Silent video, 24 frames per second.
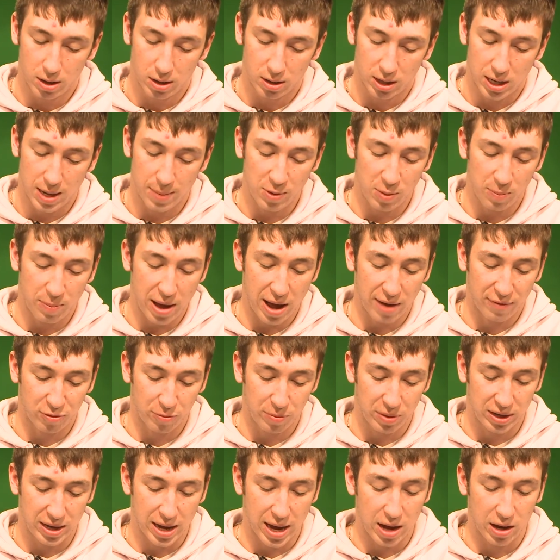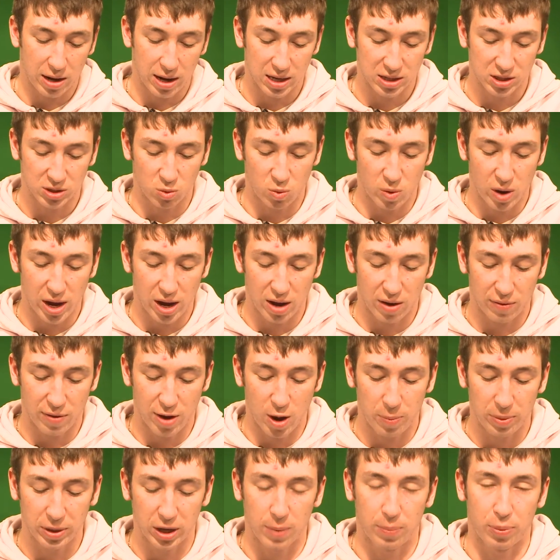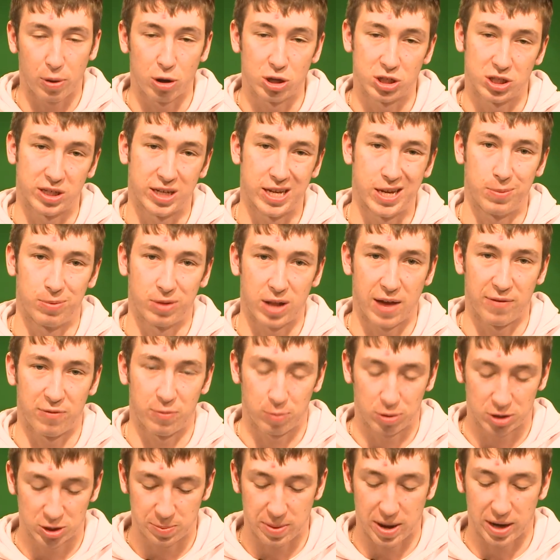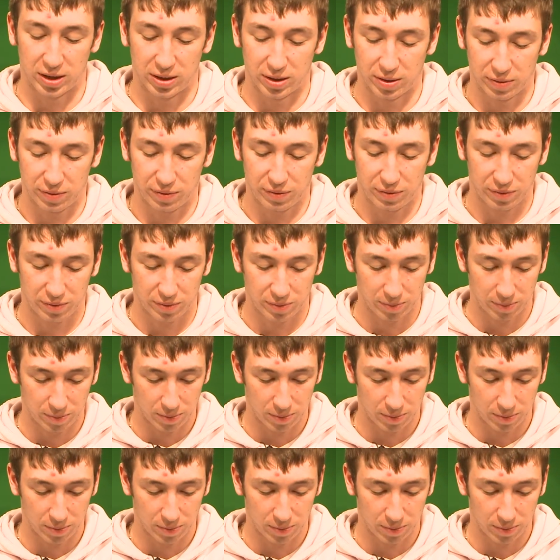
Coming back from the dead has a way of helping a person keep life in perspective.